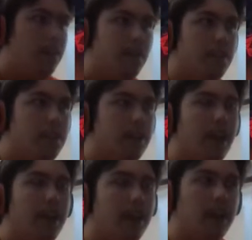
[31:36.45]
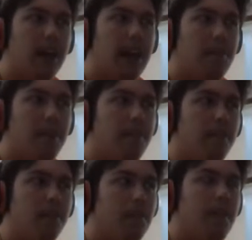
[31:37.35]
It was Cloudy Climb,
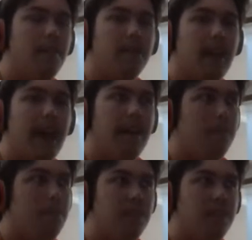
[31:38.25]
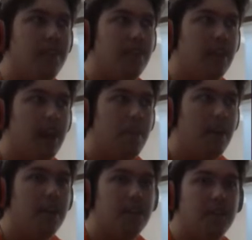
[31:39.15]
whenever that season came
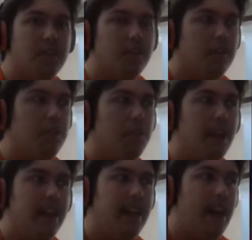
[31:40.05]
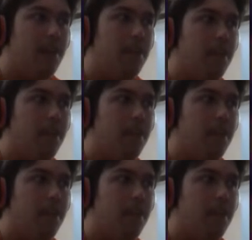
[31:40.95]
out, because it's season 2 right now.